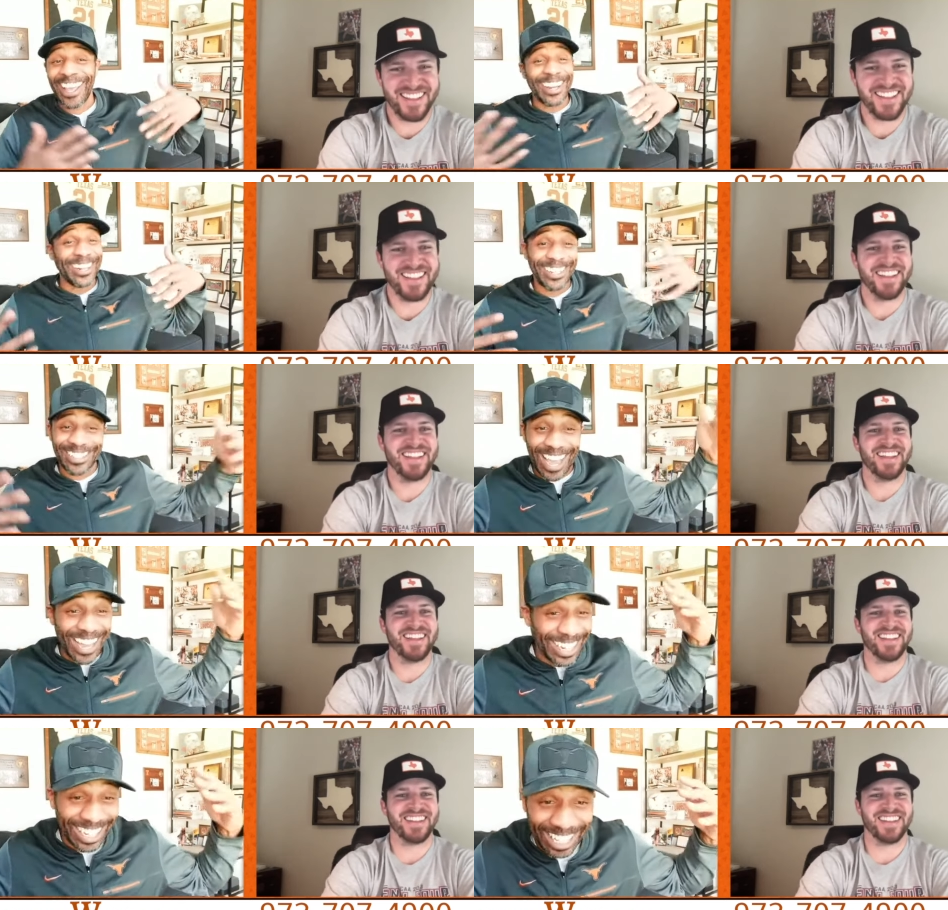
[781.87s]
Speaker 1: and he
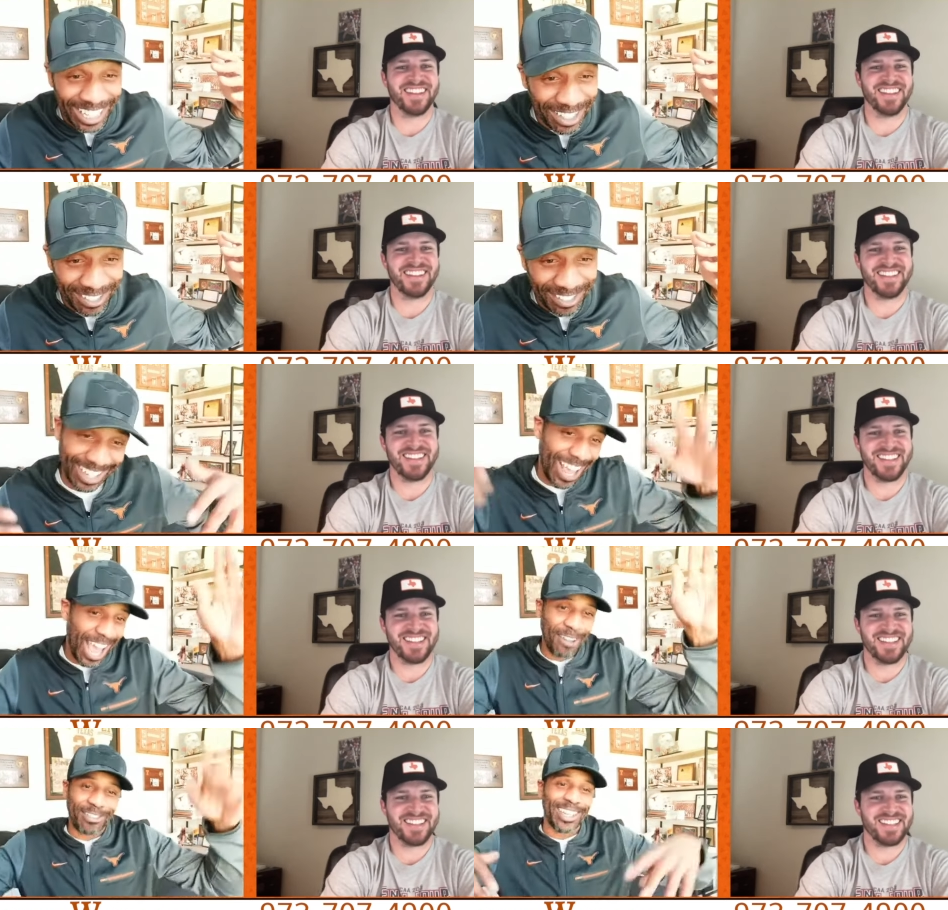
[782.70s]
decided to leave. He's like,
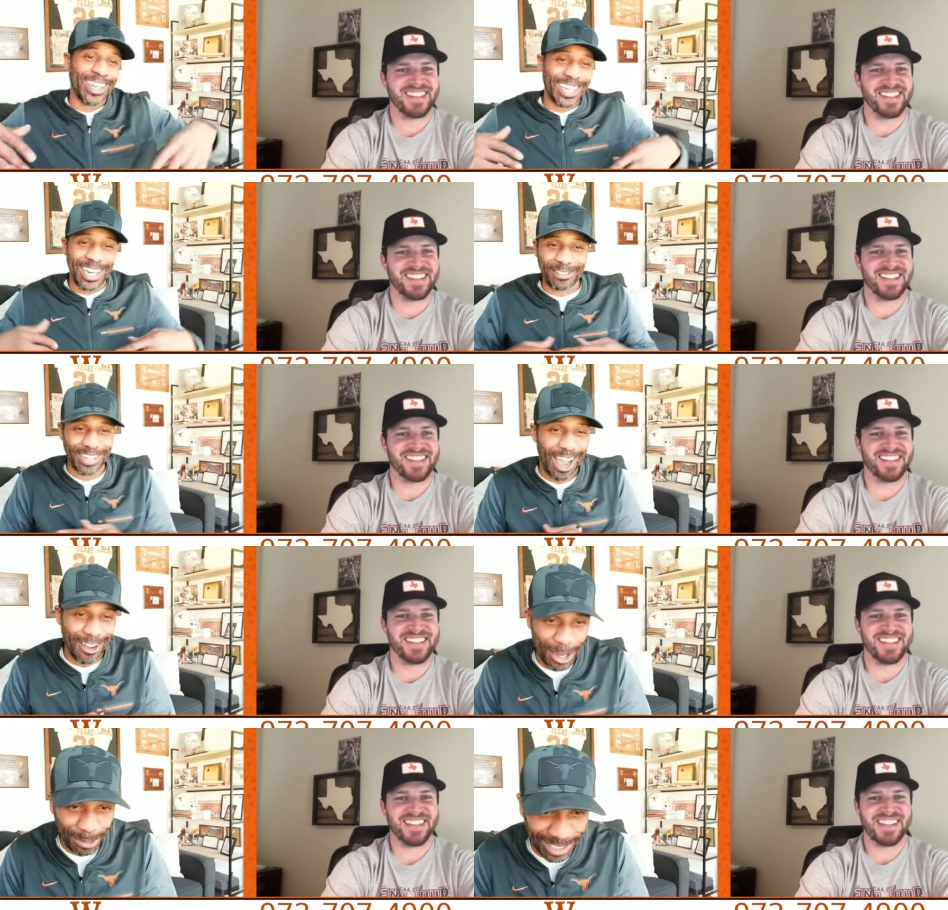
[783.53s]
"Nah, I'm good. Um,
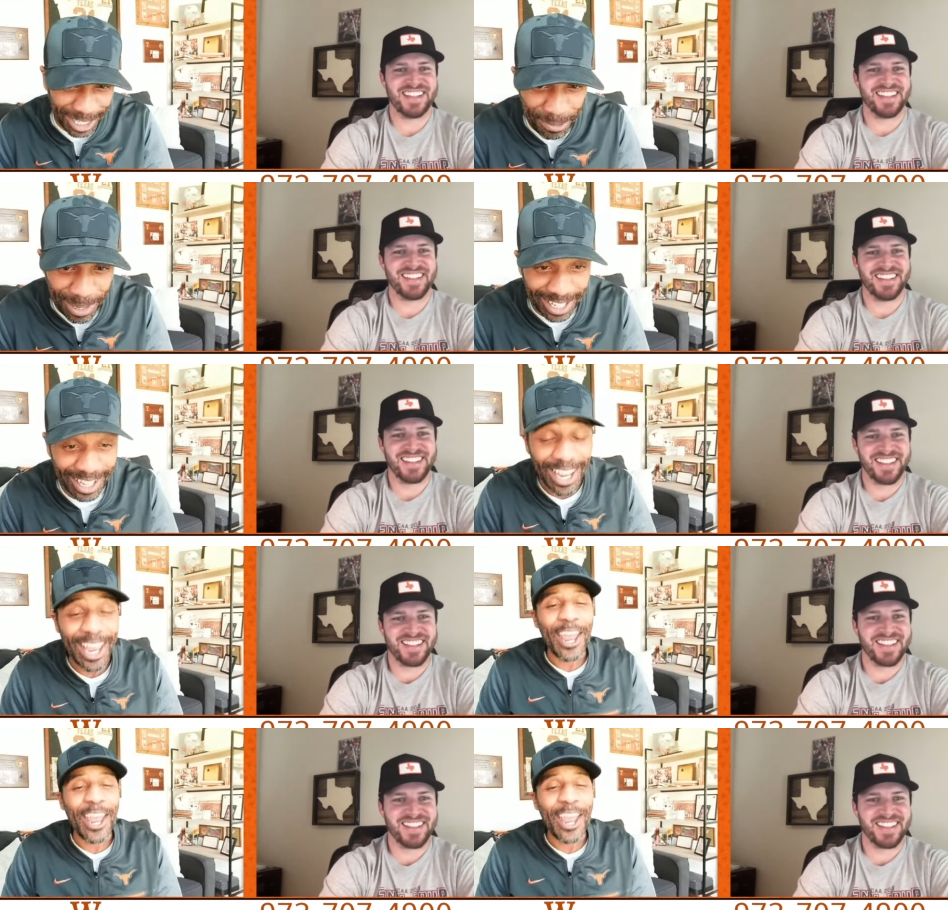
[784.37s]
y'all come see me."